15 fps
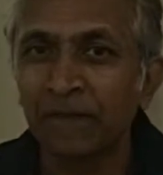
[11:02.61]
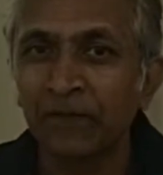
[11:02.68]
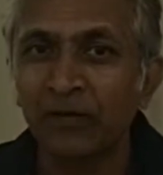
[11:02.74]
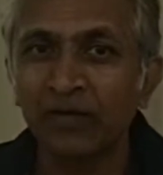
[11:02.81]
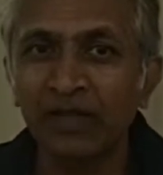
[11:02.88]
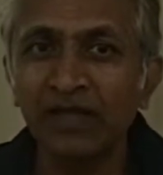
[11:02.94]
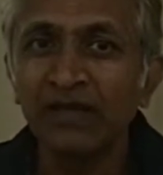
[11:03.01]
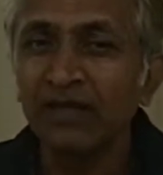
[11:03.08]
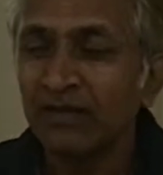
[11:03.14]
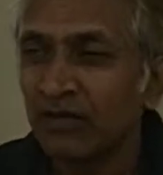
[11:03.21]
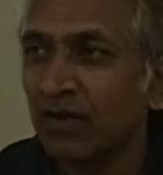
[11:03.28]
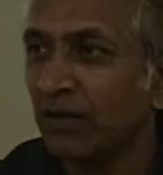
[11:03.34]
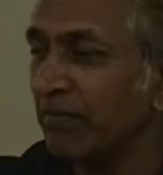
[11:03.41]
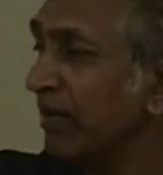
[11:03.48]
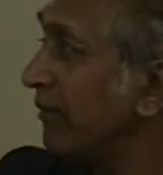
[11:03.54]
Okay,
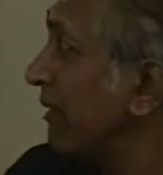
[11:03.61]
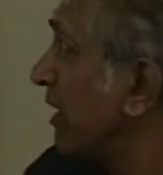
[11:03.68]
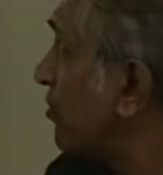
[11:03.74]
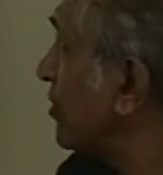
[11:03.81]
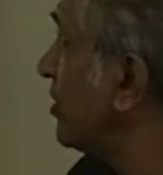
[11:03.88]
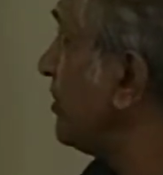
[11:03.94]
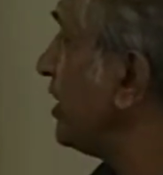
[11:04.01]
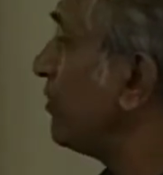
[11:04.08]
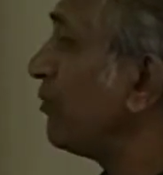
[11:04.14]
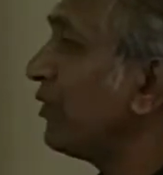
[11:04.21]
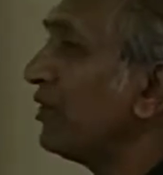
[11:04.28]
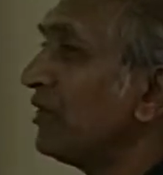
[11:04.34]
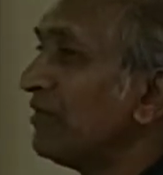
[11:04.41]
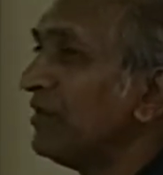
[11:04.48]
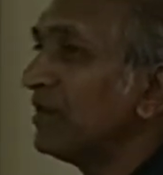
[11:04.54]
coming back to the main
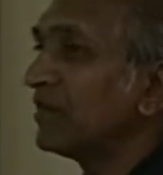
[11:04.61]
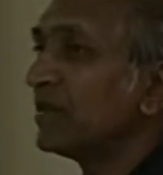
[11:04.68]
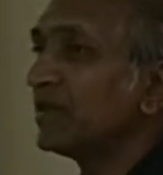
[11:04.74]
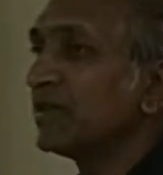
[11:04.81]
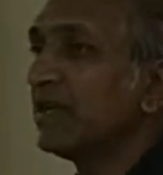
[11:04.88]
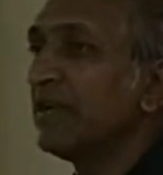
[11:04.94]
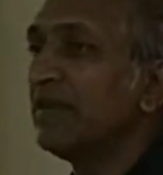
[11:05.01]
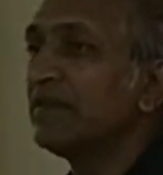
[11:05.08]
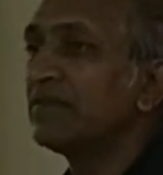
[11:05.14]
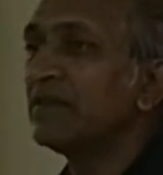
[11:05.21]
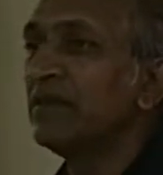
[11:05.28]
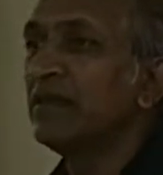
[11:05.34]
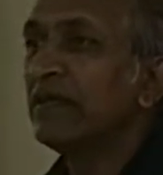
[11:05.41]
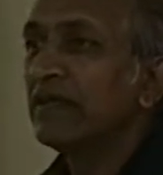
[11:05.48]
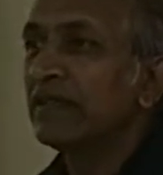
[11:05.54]
point of discussion is
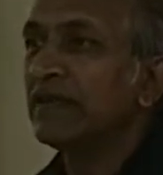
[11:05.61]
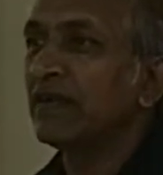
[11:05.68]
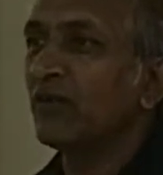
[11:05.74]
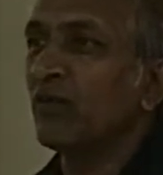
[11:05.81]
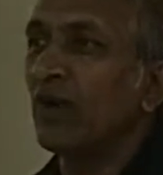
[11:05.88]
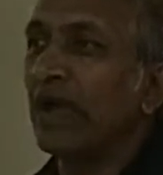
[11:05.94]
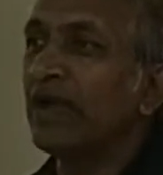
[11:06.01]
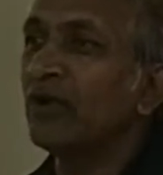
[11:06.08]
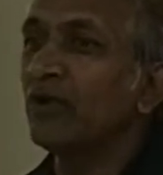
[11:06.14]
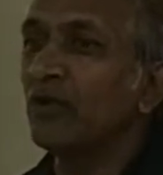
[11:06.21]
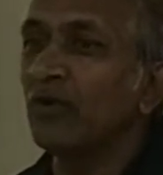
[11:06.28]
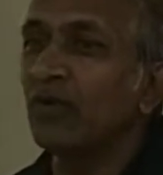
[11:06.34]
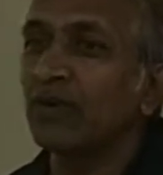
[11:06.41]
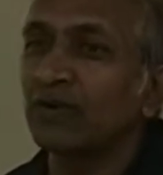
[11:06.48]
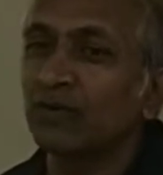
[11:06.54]
that why do
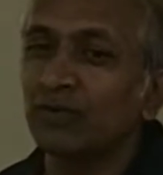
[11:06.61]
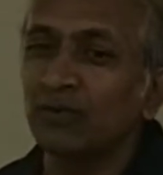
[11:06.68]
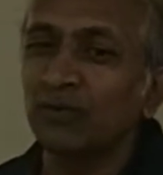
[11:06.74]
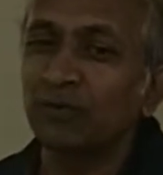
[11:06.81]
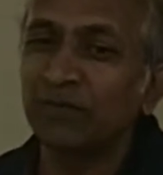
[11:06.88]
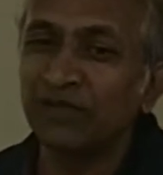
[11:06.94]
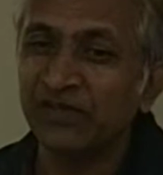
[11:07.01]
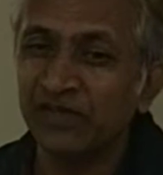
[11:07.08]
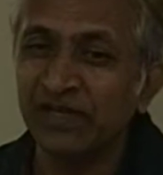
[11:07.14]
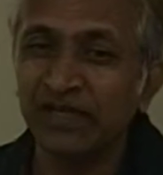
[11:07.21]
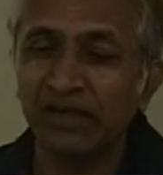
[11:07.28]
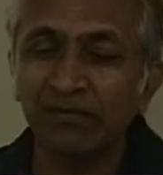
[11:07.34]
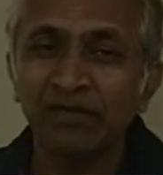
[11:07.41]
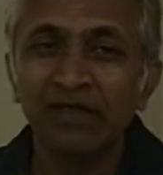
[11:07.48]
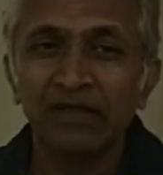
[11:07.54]
I want to do
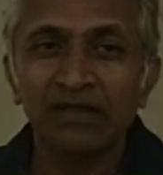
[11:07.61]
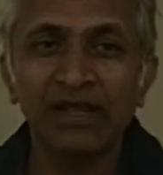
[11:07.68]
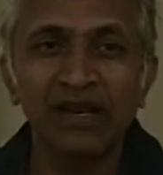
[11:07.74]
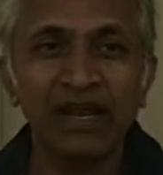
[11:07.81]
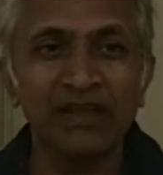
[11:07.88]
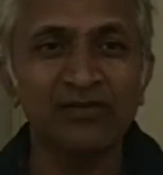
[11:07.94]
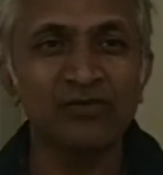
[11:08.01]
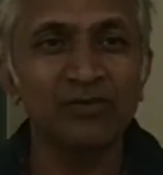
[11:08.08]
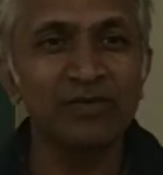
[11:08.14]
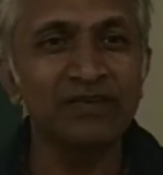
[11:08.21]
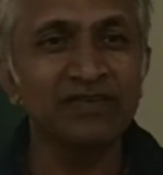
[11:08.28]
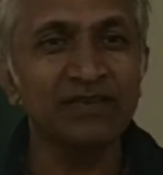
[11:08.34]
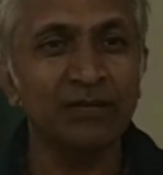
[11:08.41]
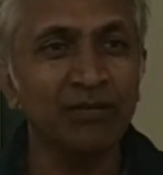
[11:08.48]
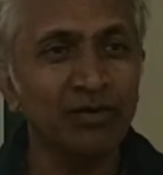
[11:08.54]
PGDM? There has to be
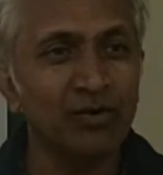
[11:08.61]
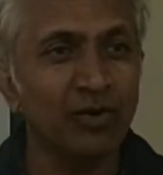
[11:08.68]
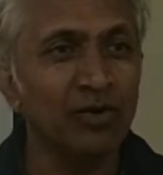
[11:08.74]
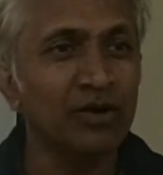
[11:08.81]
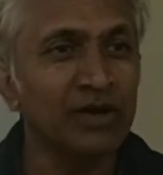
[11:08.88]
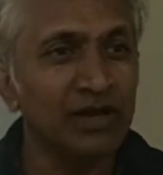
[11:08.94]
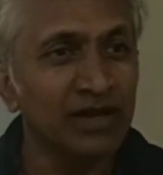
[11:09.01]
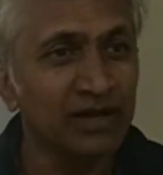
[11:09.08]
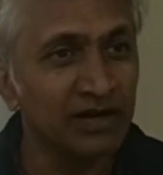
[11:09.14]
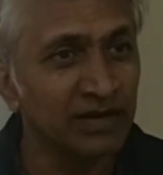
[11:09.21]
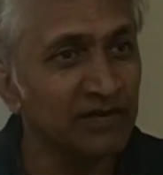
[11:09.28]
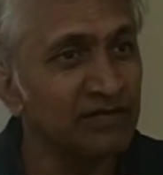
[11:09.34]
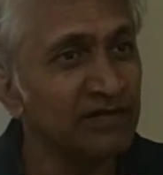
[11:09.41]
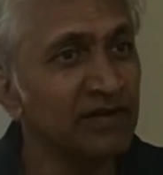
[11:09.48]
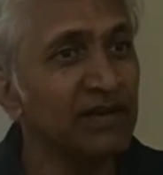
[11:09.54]
some concrete
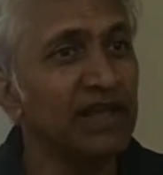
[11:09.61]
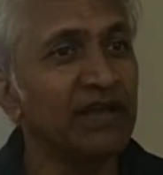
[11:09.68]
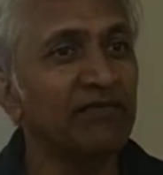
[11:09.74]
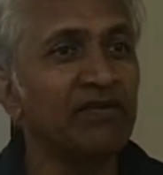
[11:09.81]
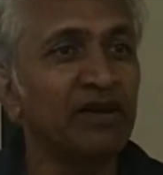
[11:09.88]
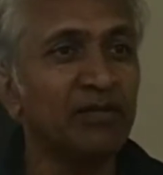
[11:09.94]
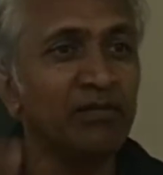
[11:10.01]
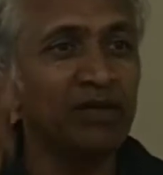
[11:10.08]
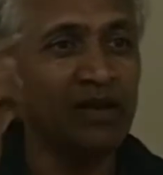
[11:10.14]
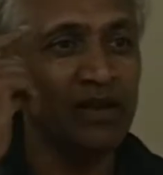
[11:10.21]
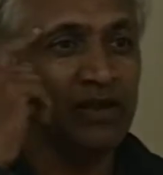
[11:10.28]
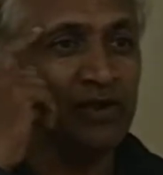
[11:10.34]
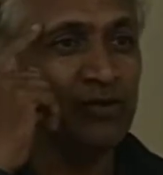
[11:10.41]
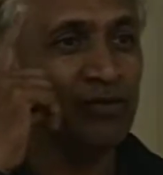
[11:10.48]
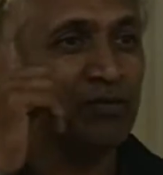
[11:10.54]
reason available
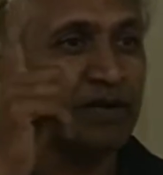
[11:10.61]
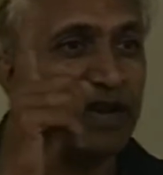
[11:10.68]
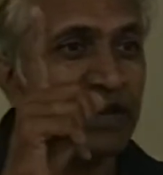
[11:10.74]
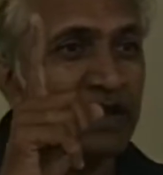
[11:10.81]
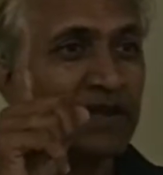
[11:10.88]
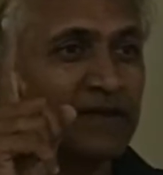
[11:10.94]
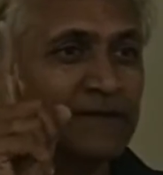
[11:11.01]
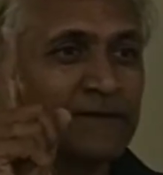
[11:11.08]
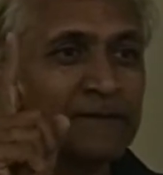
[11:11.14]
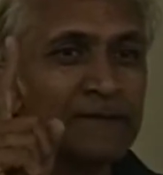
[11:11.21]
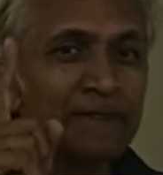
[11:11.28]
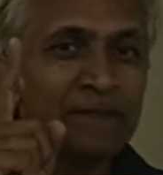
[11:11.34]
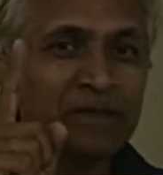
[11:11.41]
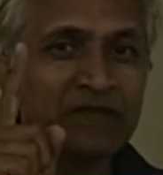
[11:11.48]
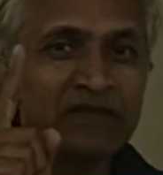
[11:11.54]
in your brain.
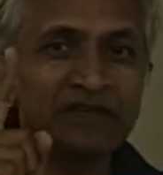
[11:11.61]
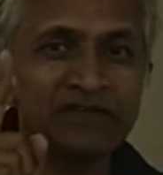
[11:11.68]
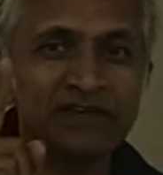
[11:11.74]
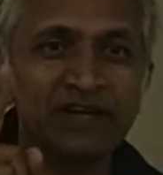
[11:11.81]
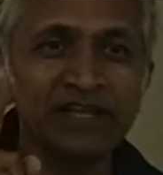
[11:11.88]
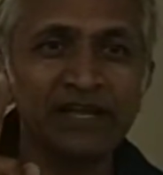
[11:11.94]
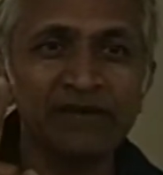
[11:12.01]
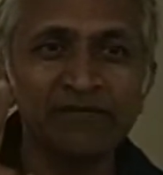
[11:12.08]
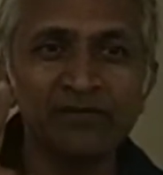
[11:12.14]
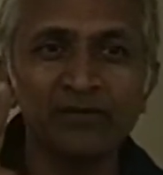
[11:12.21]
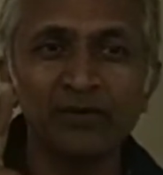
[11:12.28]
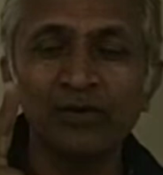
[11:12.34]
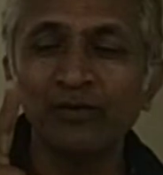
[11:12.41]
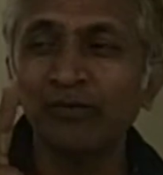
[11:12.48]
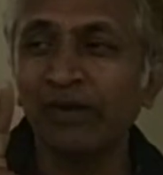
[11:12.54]
Yesterday I
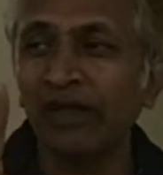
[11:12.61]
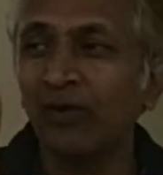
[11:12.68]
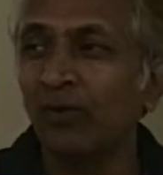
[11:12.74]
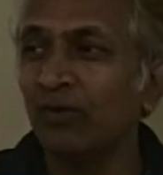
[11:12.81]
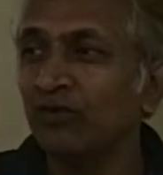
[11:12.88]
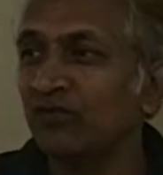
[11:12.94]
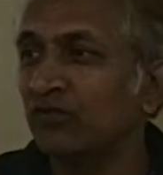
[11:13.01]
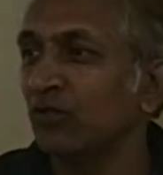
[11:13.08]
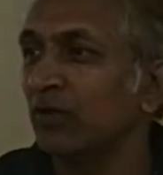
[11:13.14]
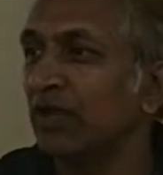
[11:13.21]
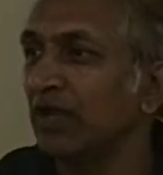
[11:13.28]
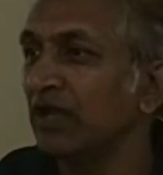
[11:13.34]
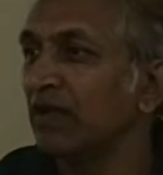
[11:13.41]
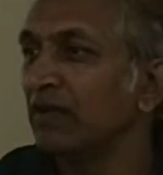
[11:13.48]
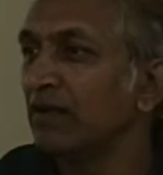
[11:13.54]
told you my own
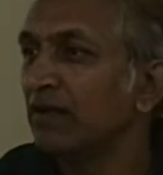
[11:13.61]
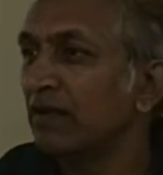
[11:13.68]
story.